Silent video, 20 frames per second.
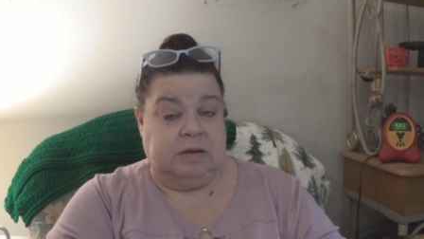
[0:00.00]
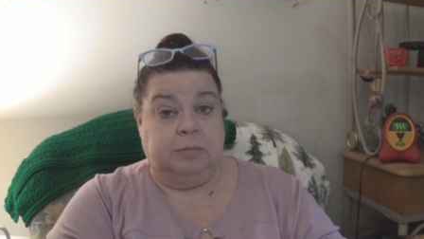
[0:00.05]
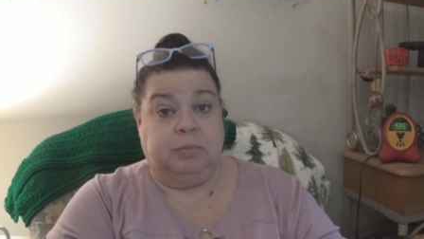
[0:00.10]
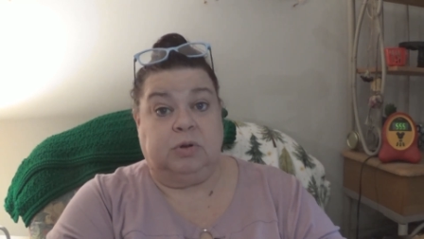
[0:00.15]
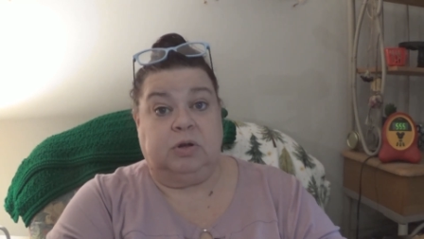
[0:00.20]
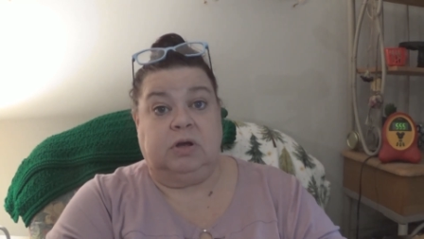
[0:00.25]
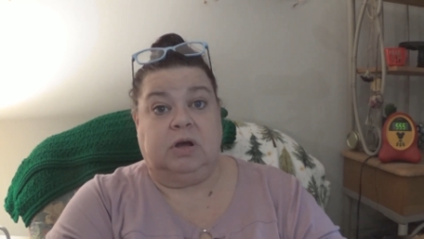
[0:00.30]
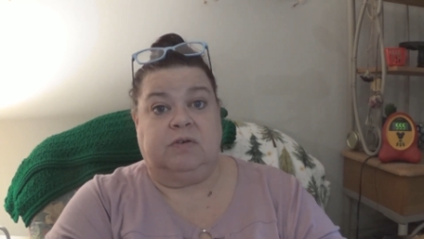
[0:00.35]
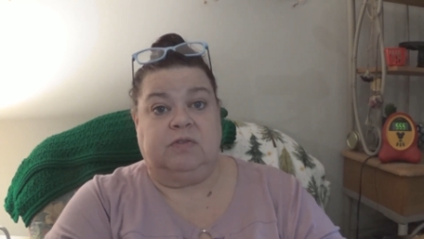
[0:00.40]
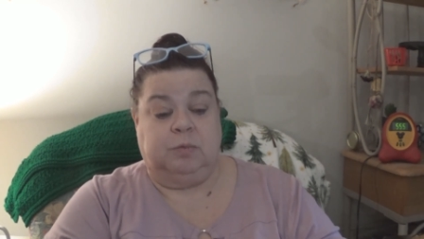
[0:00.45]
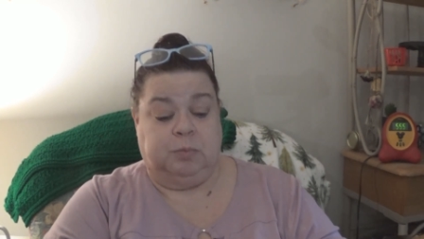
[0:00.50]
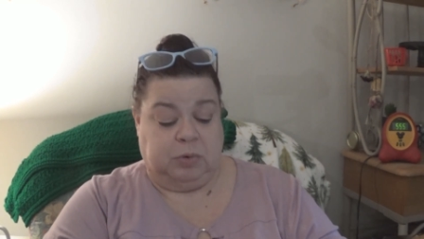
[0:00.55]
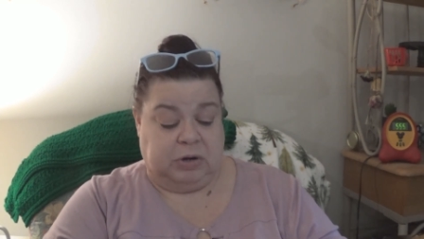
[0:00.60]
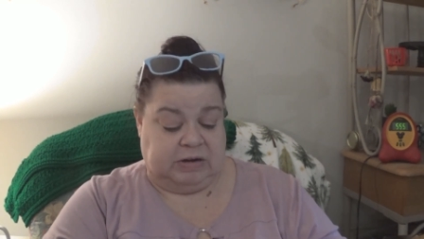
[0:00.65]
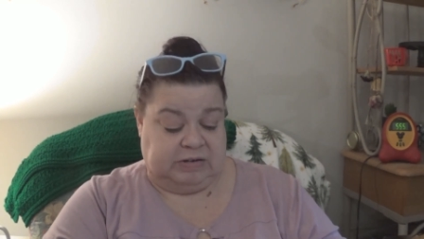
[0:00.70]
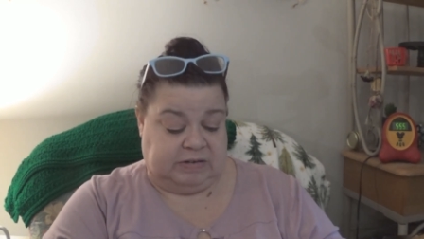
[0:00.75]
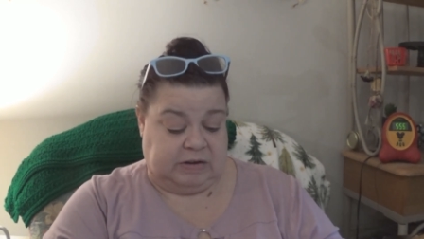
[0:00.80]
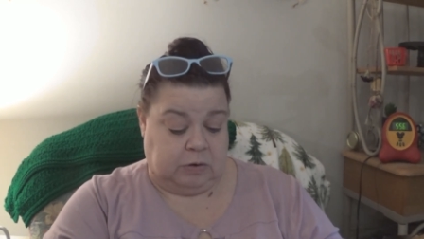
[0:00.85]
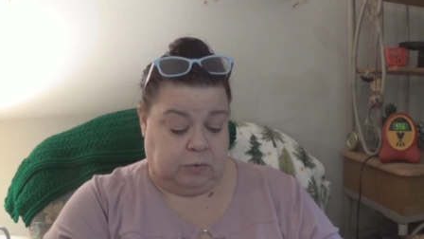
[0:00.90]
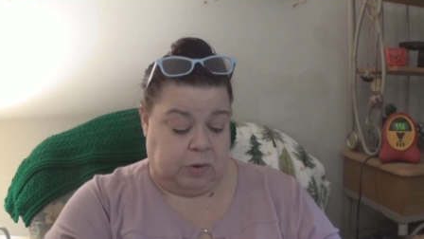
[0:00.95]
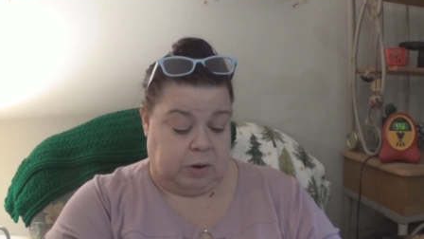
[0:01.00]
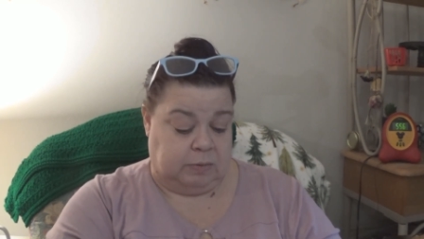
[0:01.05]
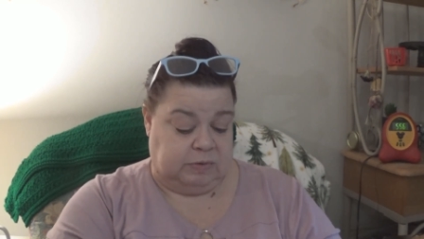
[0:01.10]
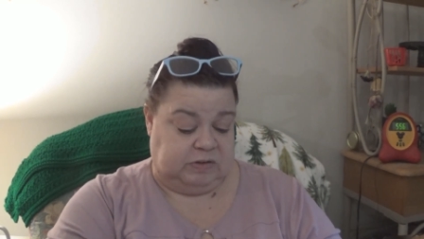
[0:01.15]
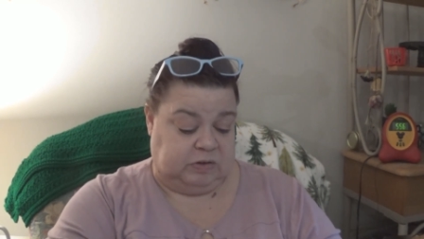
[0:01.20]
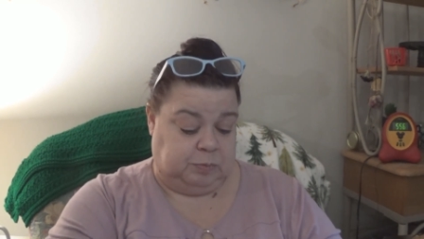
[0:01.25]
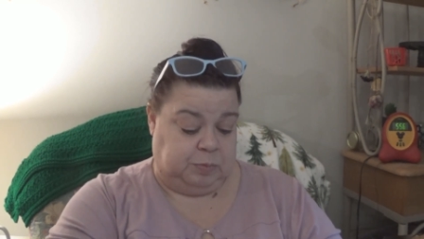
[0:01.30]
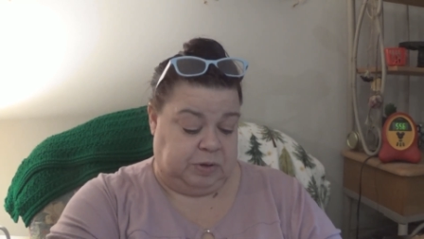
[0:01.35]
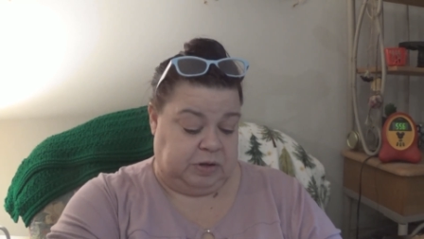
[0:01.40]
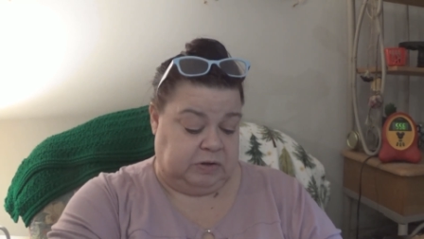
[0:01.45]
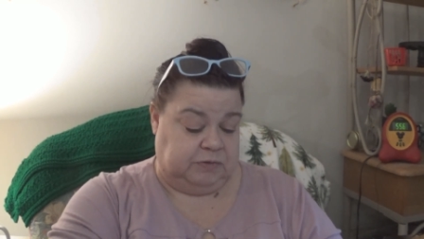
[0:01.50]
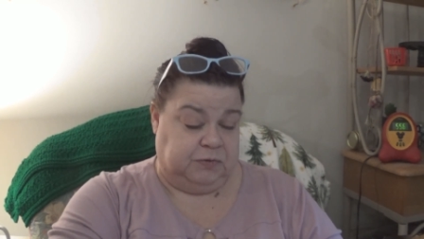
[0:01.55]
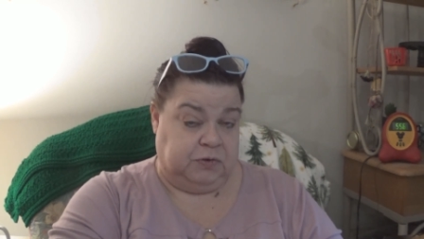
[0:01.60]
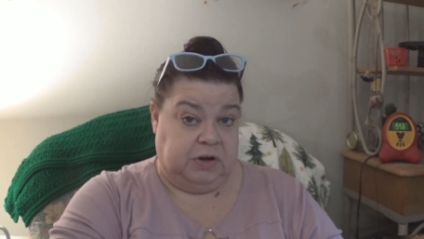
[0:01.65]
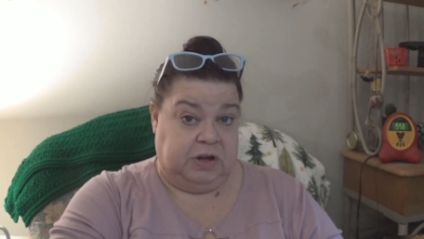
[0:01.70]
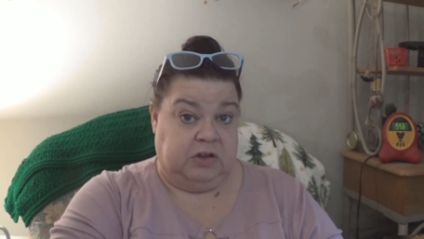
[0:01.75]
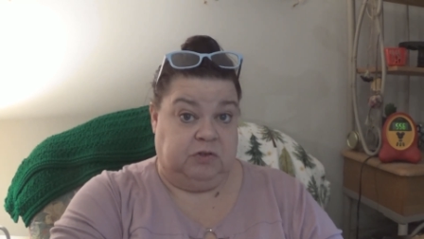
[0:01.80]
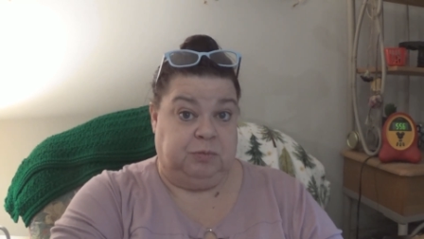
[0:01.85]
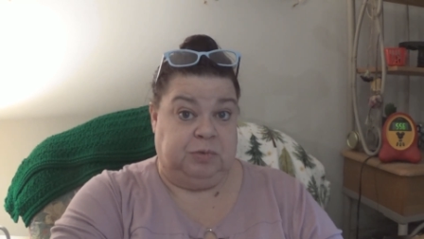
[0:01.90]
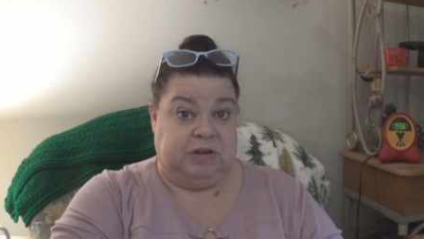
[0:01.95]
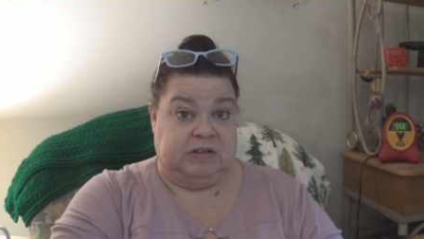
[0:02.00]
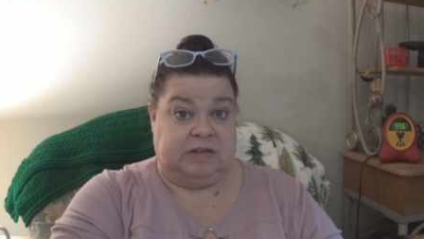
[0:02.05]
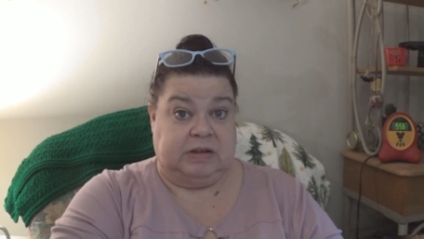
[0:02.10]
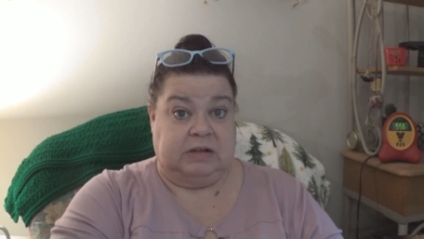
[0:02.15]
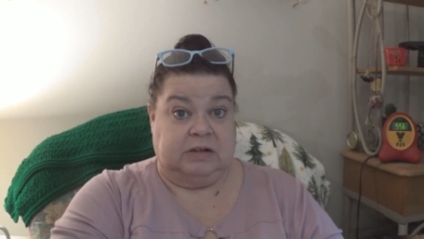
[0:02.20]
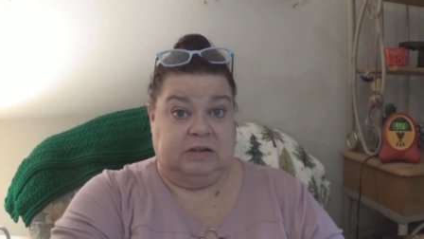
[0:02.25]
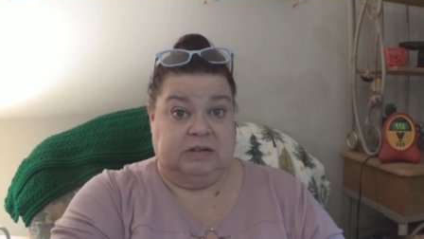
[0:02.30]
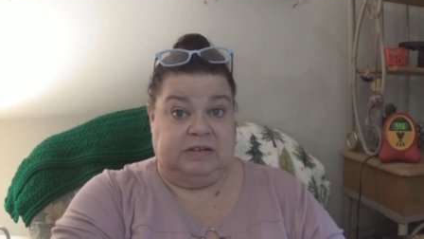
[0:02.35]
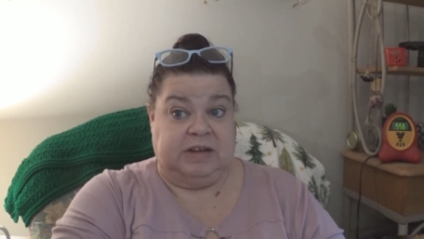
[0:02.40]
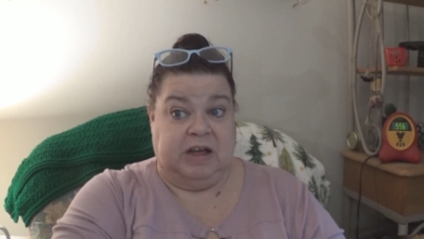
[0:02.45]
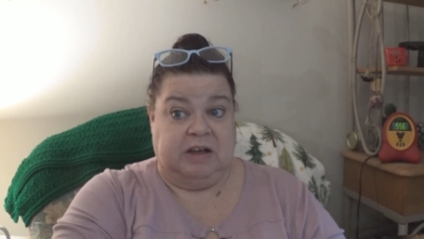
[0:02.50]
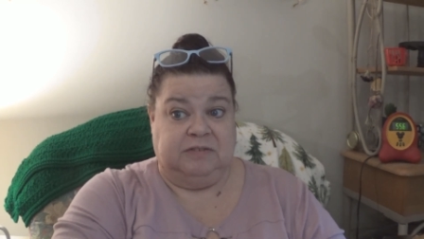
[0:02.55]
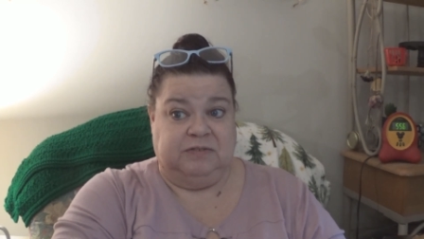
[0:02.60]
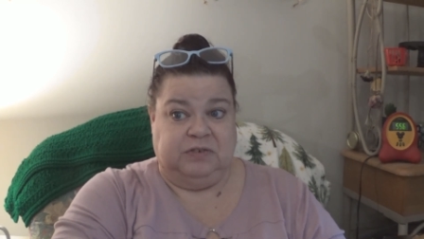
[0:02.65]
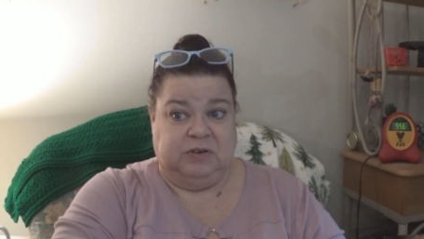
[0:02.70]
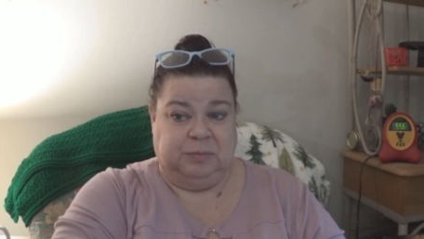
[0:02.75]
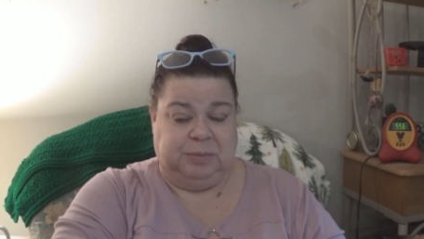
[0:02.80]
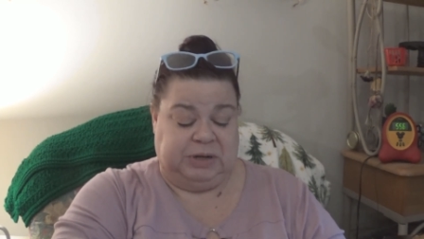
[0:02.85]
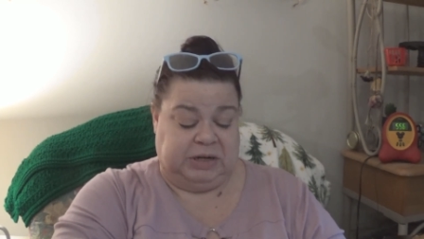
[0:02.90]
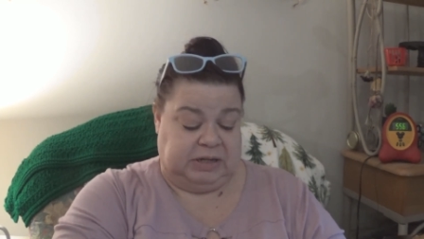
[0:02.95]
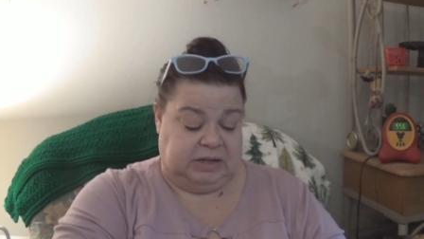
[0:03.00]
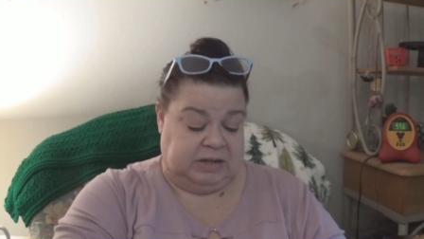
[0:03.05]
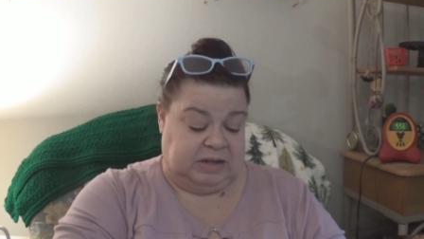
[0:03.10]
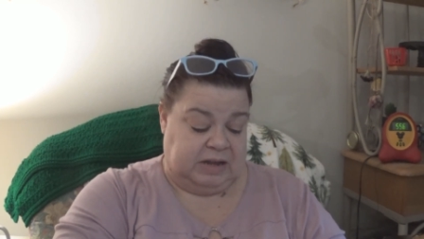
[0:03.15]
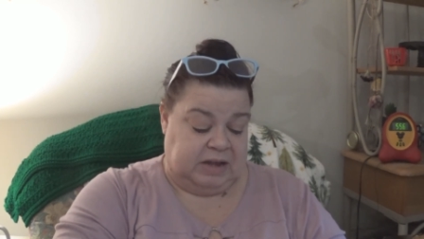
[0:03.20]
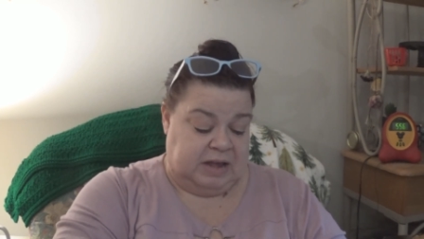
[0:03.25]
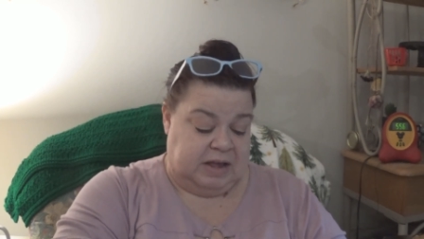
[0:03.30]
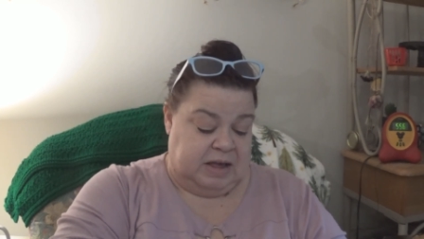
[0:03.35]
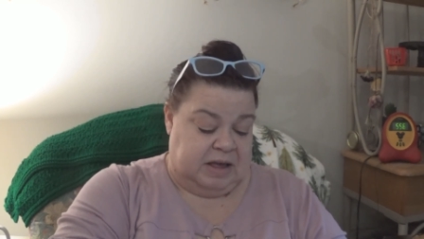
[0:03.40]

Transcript: I'm pulling off the price tag while we speak. Forgive me as I look down for a minute.